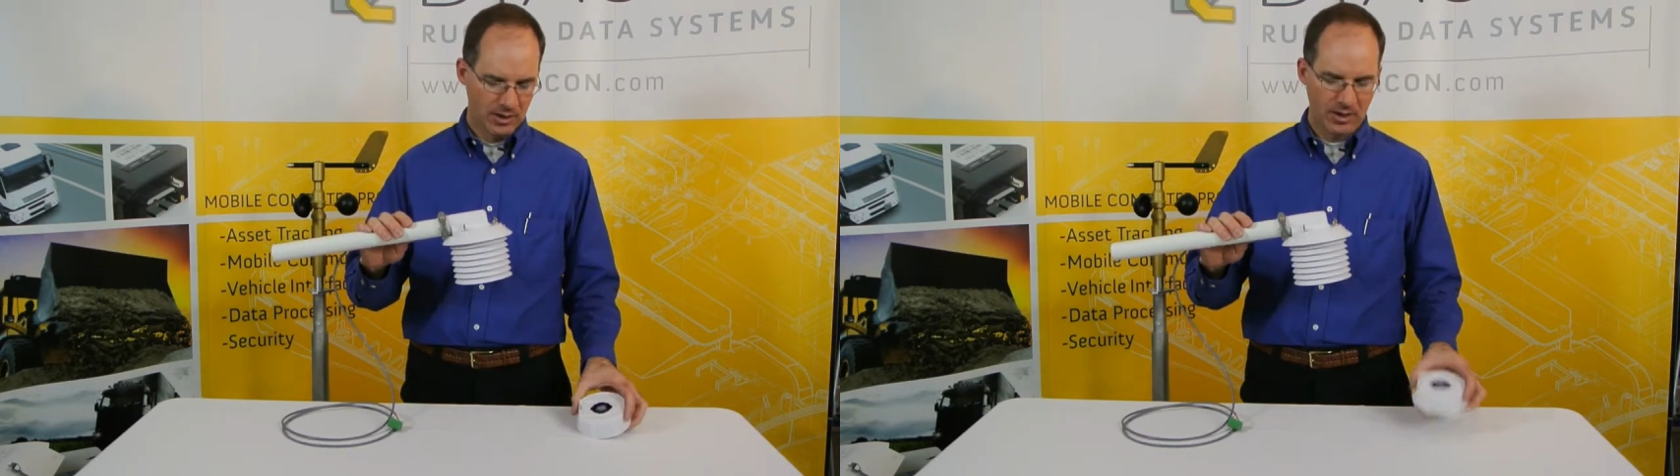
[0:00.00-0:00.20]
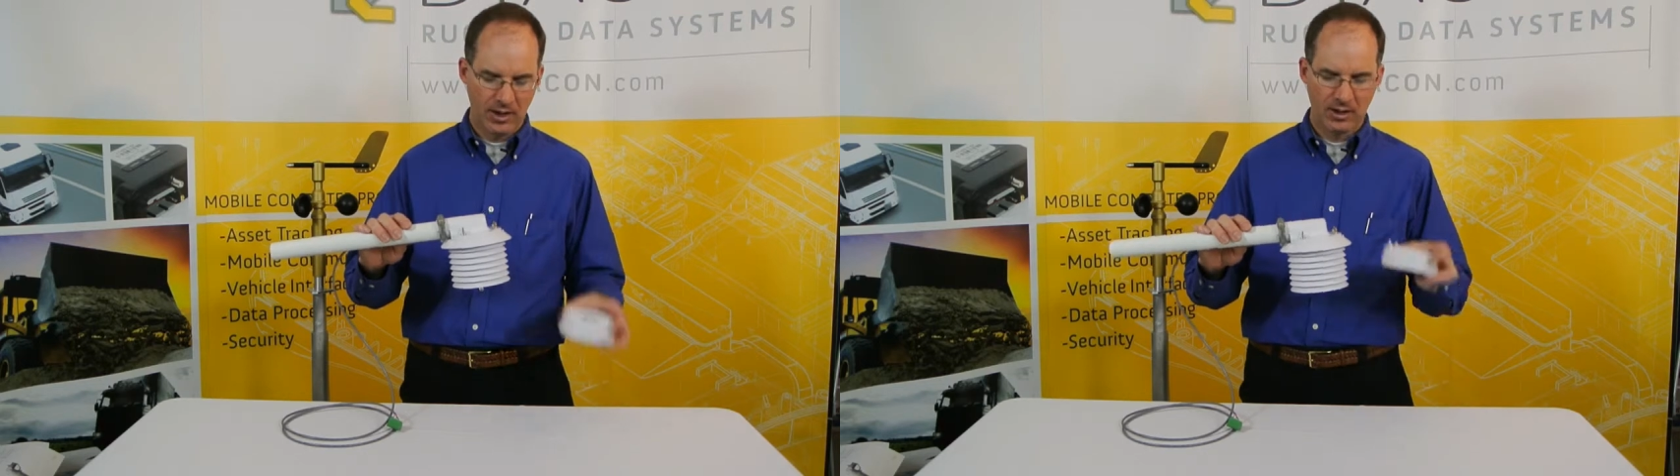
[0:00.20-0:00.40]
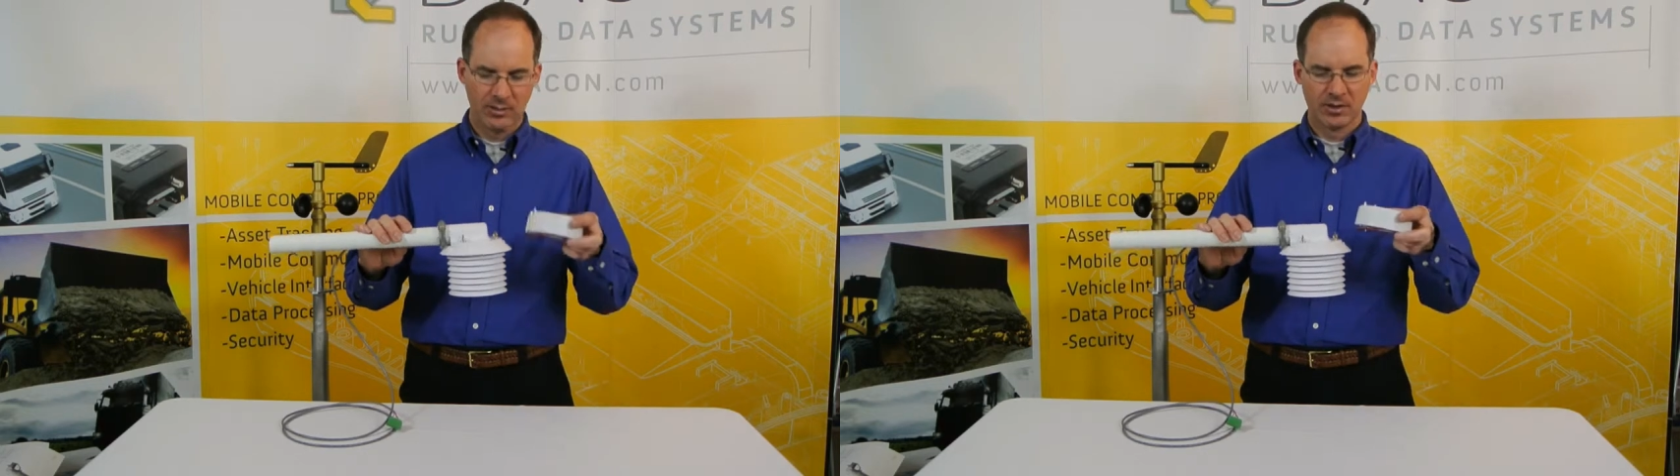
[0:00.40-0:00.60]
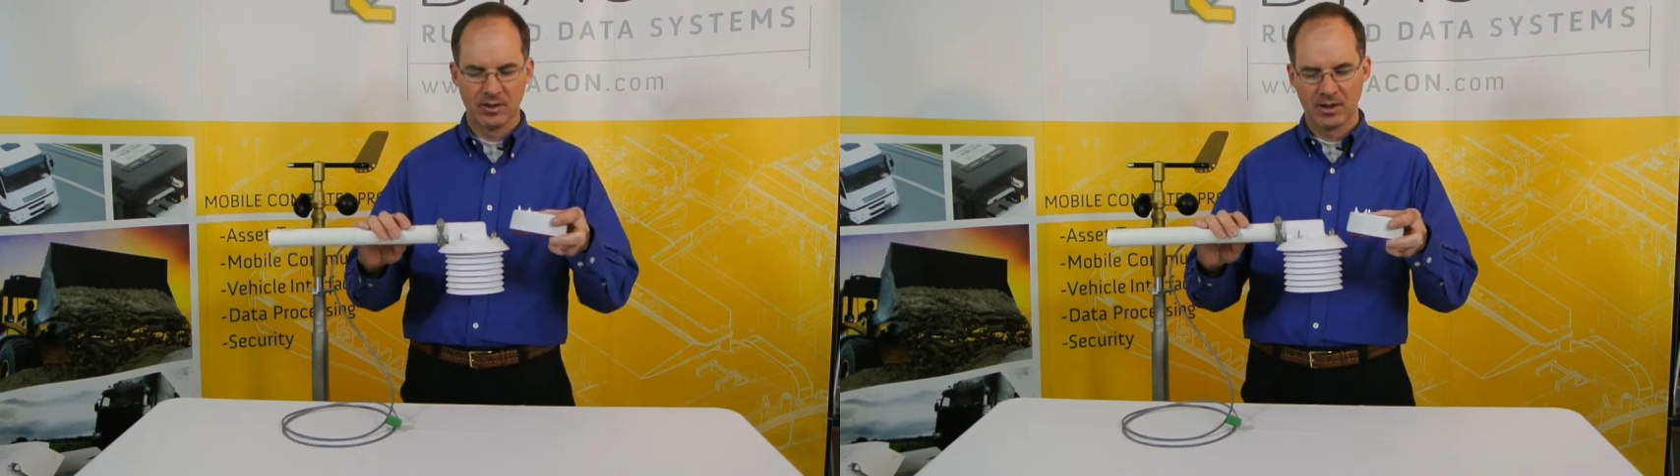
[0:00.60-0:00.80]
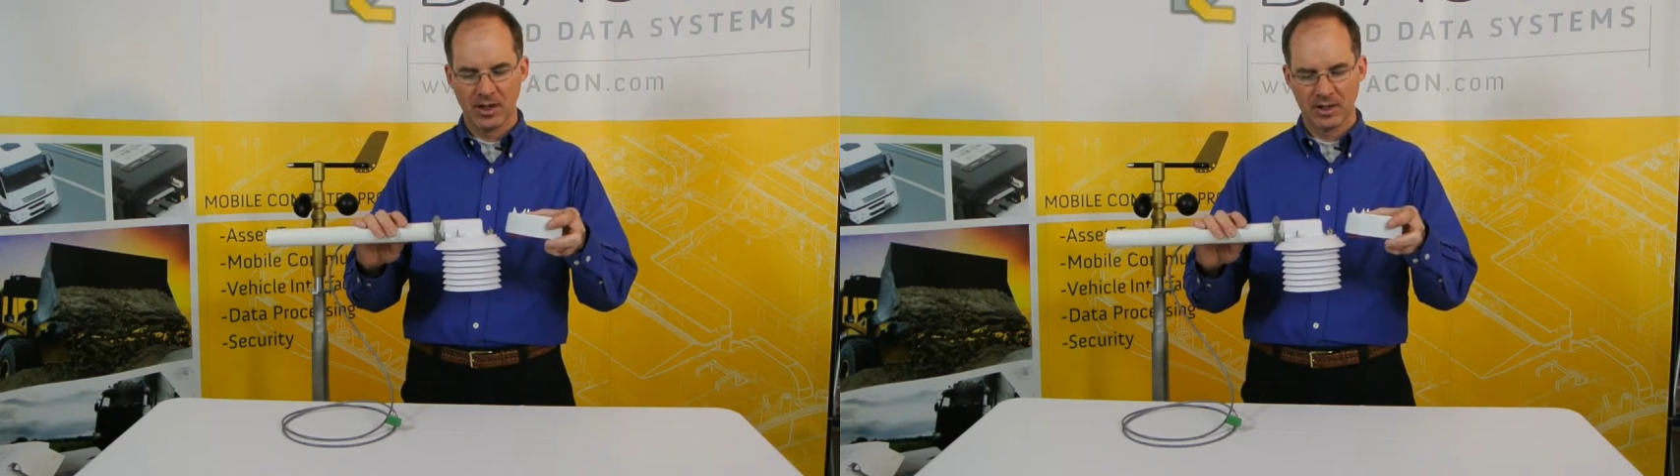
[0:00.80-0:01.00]
The, element,
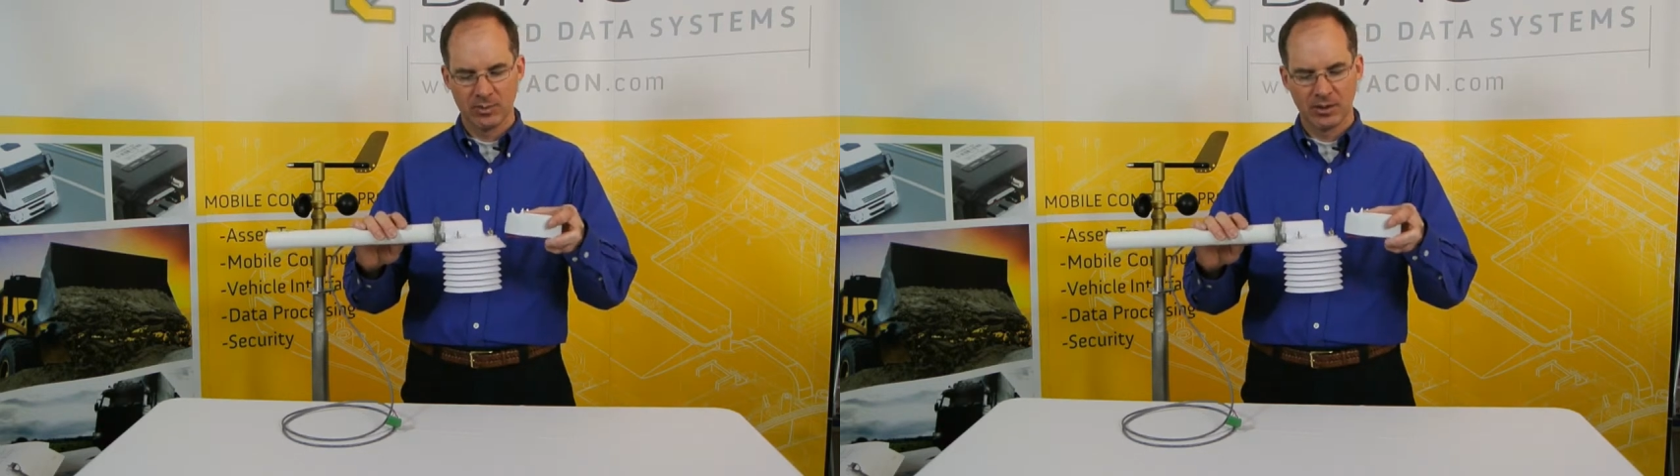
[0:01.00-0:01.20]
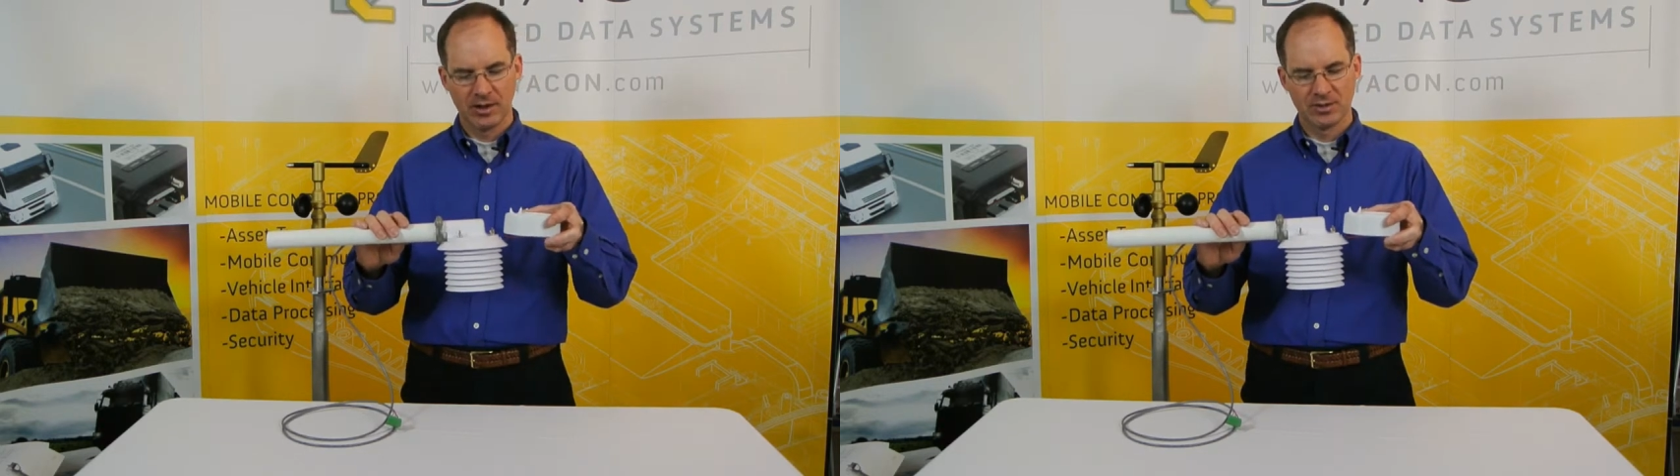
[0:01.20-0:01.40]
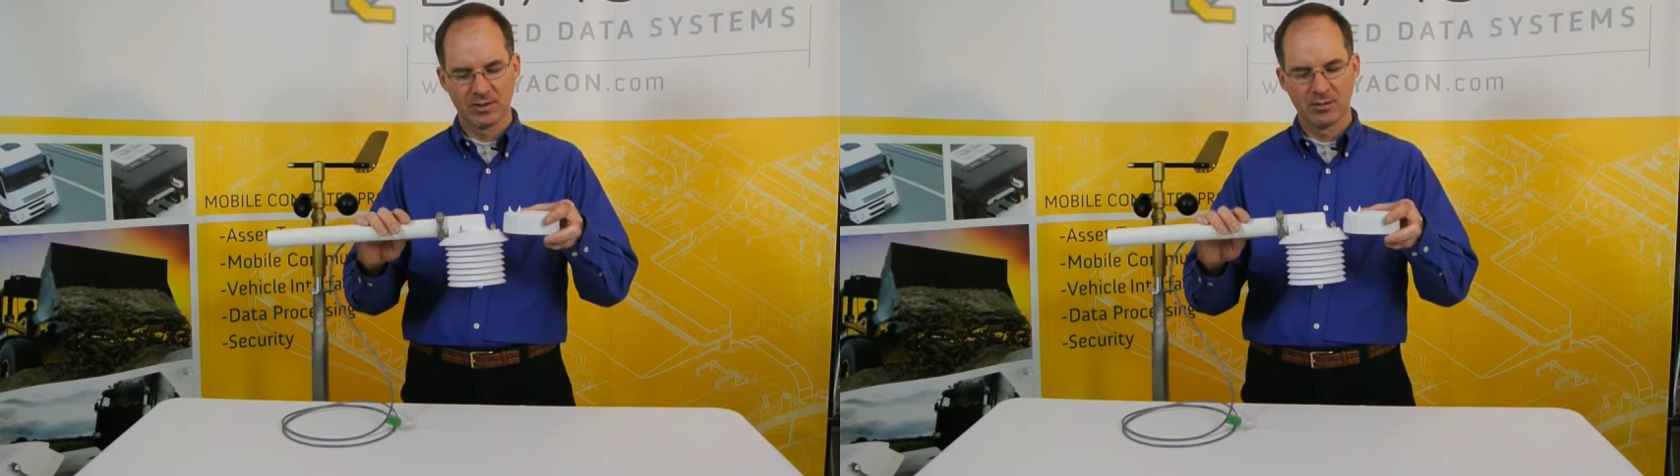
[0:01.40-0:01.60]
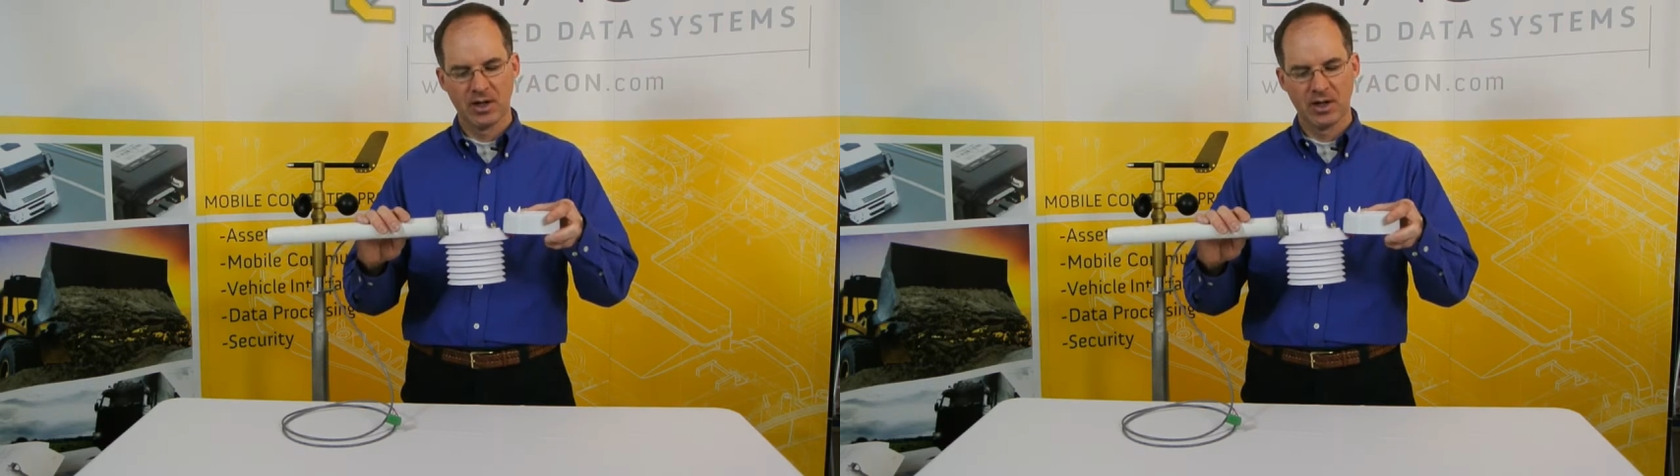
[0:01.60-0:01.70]
the aspiration